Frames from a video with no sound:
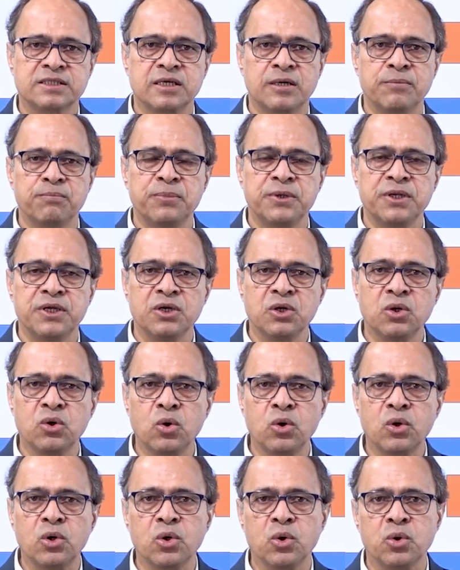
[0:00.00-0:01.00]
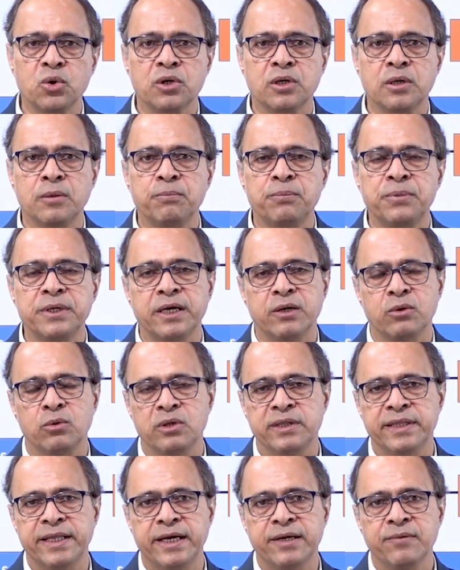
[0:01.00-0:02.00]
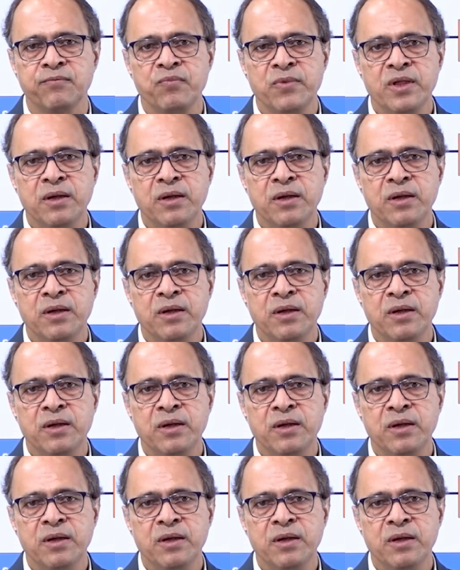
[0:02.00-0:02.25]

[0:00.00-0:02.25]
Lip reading: company, gold loan company and all that.